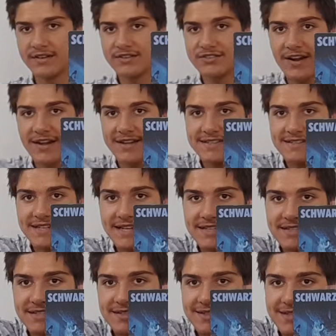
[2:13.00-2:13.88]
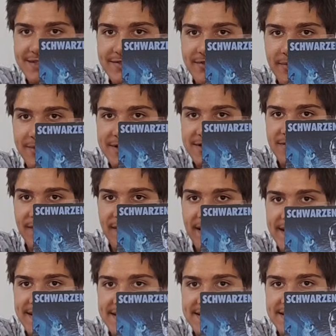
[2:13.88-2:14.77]
transitions from his
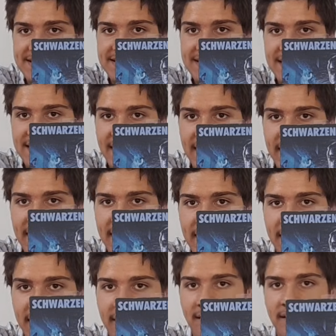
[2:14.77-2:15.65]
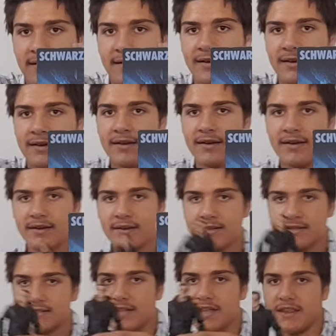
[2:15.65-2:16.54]
face here
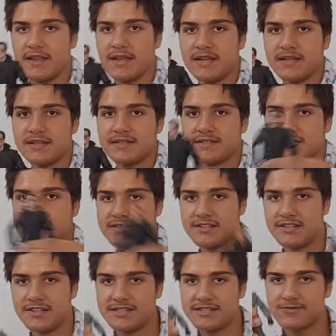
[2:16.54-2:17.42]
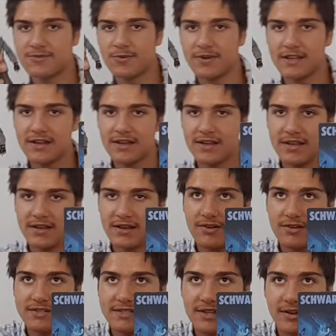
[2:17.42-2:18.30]
to this. So this is what it
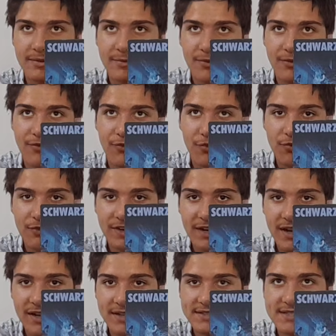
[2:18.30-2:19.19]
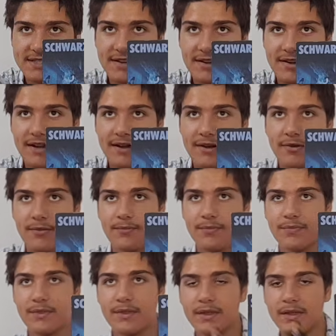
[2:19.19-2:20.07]
looks like before he cuts his eye
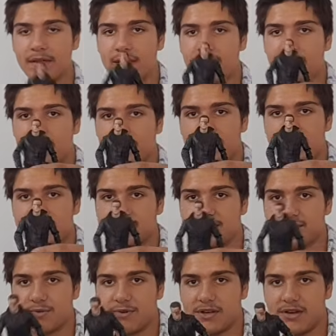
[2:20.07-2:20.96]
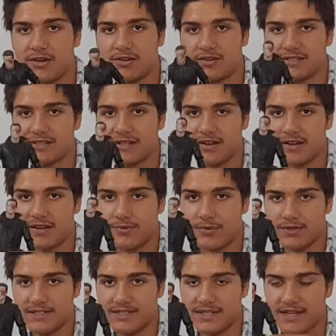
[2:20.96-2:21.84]
out. And this is what it looks like
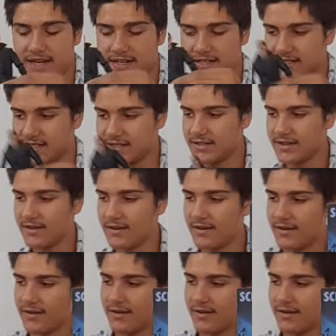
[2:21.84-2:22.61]
once he actually